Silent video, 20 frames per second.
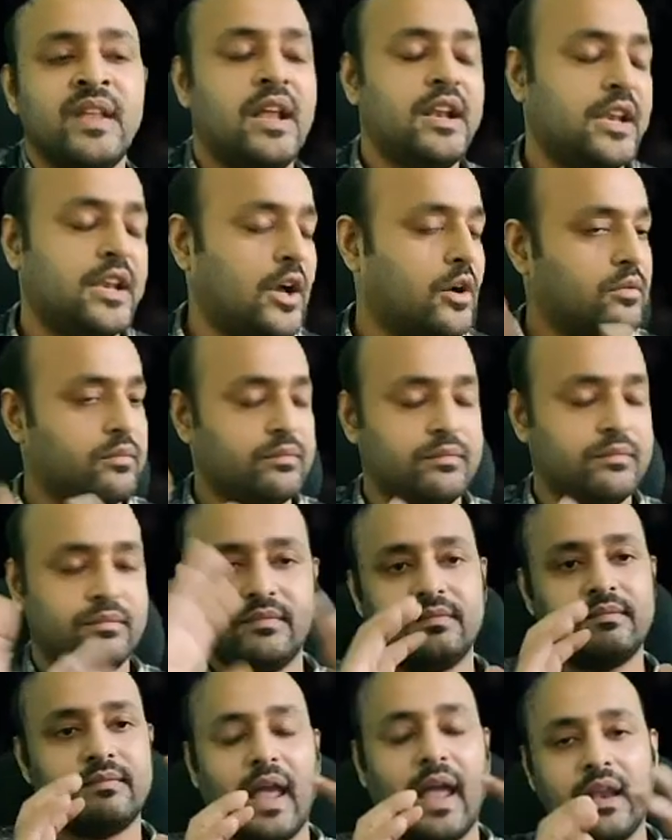Now,
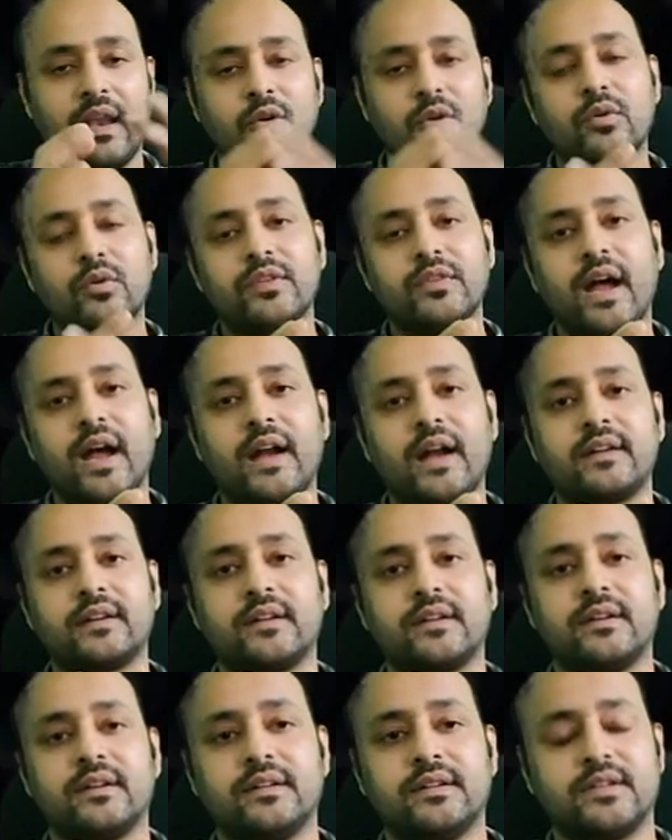I know
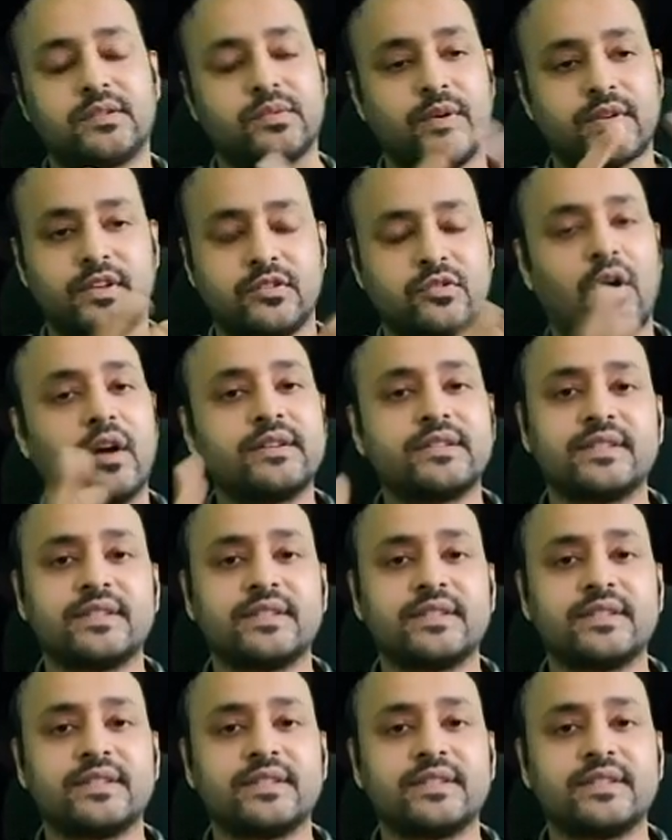that this was a short